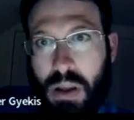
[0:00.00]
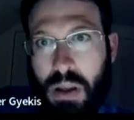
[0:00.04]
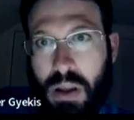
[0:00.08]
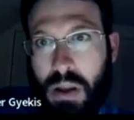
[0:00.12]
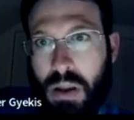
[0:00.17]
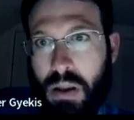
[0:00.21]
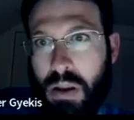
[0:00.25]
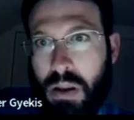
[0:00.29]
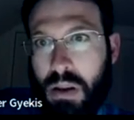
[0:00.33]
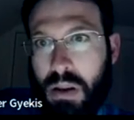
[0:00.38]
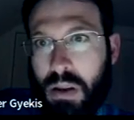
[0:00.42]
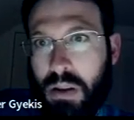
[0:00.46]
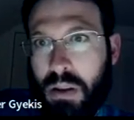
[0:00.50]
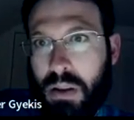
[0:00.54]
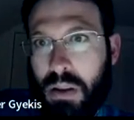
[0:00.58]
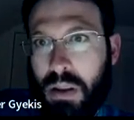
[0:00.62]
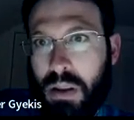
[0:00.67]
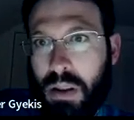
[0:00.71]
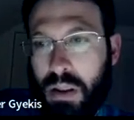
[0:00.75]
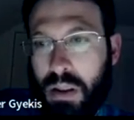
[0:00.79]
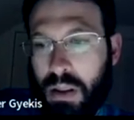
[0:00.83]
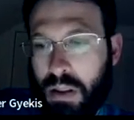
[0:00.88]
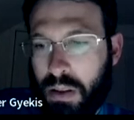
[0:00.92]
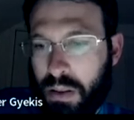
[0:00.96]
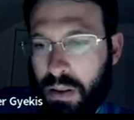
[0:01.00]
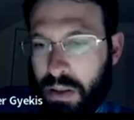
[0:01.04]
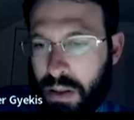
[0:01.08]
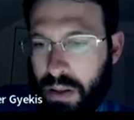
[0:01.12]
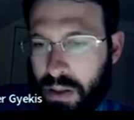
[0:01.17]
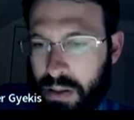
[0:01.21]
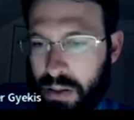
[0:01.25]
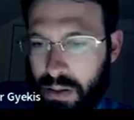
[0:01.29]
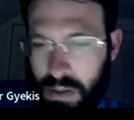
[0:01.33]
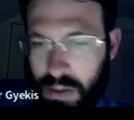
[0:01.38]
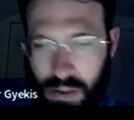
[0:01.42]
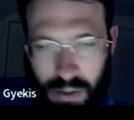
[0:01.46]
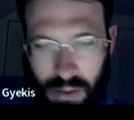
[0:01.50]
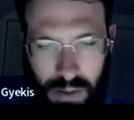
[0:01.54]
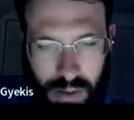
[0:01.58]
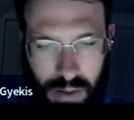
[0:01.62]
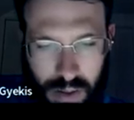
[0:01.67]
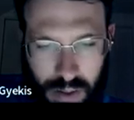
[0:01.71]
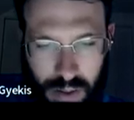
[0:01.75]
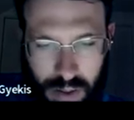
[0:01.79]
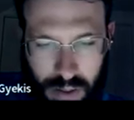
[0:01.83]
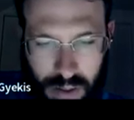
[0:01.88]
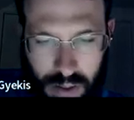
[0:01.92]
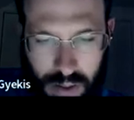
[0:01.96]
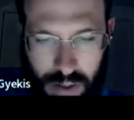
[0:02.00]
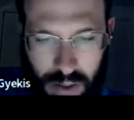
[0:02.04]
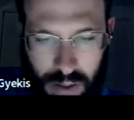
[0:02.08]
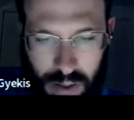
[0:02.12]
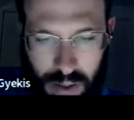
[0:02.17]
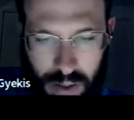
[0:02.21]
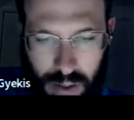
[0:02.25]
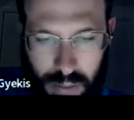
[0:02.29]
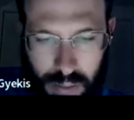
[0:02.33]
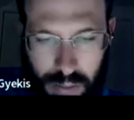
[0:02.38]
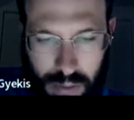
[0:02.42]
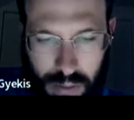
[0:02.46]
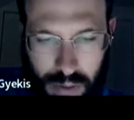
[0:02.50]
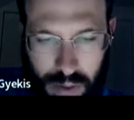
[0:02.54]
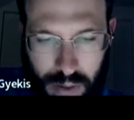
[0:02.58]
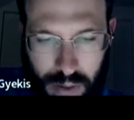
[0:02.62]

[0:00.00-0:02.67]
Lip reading: I need to learn how to type.